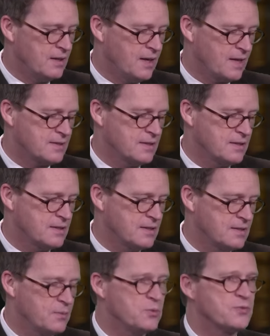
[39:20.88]
Exodus
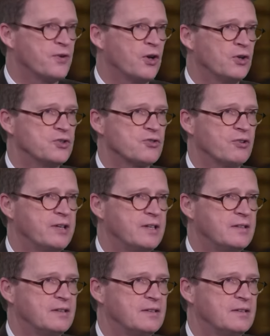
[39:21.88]
is it was voluntary.
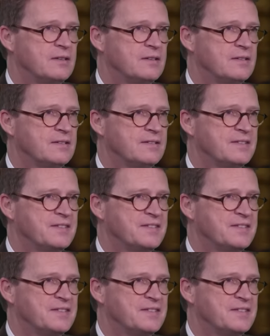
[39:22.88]
Yes.